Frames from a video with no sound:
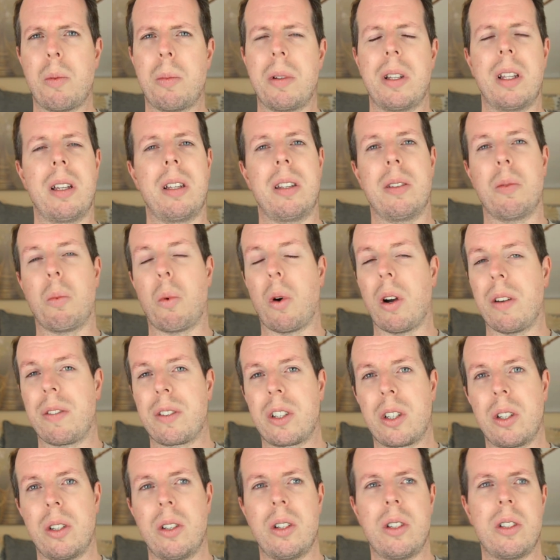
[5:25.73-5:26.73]
but then the wife
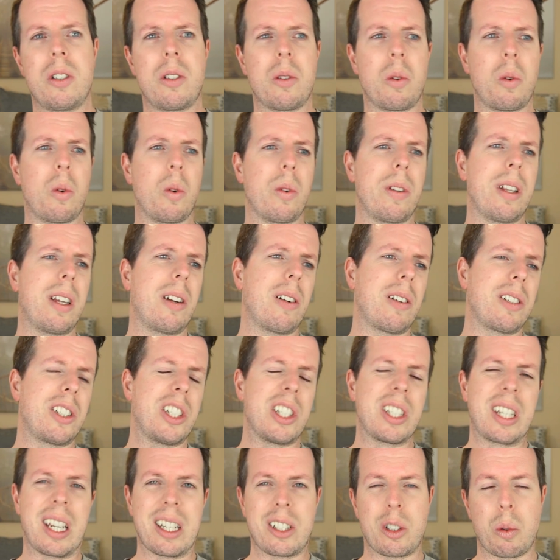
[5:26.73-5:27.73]
could, or then I
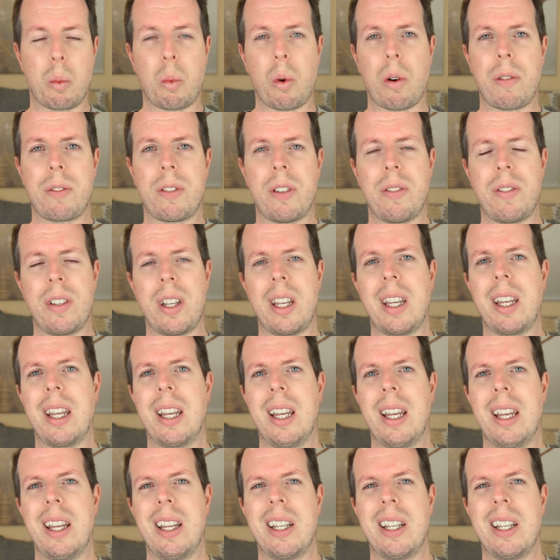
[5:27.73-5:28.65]
just catch a waft of it.